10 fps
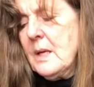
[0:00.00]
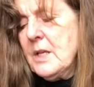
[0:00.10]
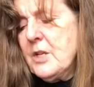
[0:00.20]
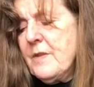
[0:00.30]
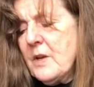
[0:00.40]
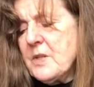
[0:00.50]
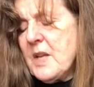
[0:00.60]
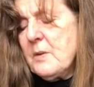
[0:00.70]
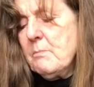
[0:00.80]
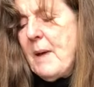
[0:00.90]
She felt a
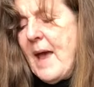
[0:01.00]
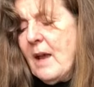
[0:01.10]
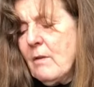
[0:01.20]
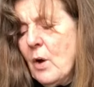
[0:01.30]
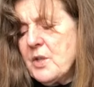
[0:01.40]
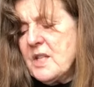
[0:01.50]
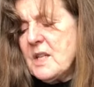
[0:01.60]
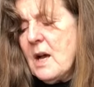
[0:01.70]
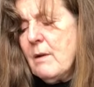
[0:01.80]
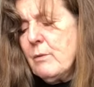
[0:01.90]
sudden pang of hot
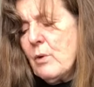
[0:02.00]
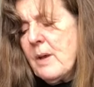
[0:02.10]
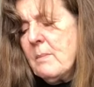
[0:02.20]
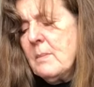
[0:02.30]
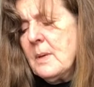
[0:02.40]
desire for him.